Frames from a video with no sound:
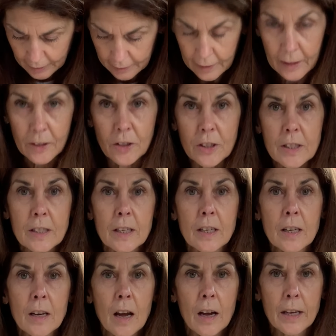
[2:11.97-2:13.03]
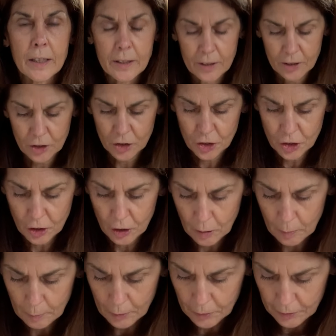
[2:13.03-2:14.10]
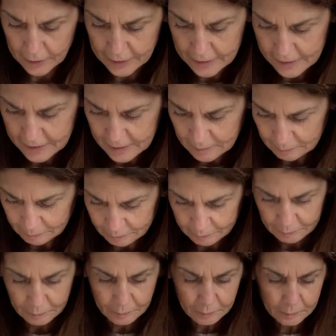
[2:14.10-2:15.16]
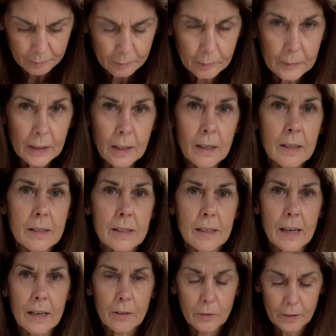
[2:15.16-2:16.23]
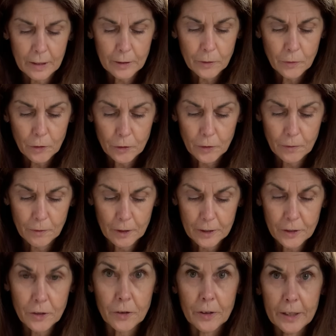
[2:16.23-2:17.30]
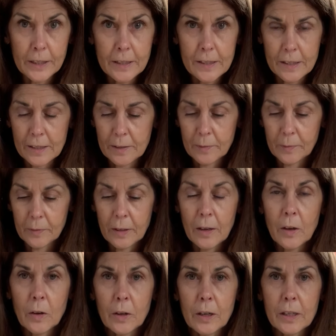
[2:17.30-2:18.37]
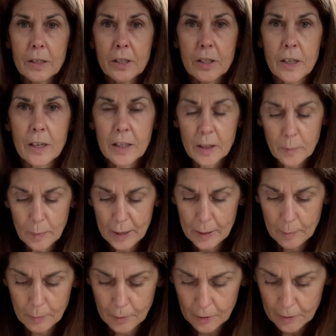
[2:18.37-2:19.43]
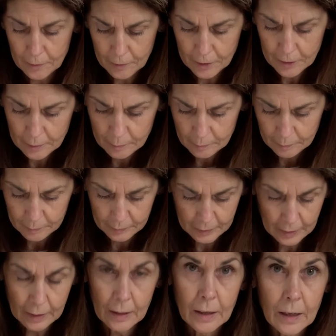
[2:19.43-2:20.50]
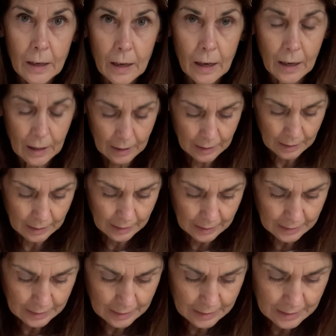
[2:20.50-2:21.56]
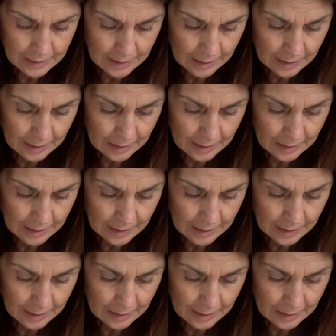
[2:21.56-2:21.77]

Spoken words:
and then just a nice sharp crease. So now you've got your first crease. I'm going to turn the paper over and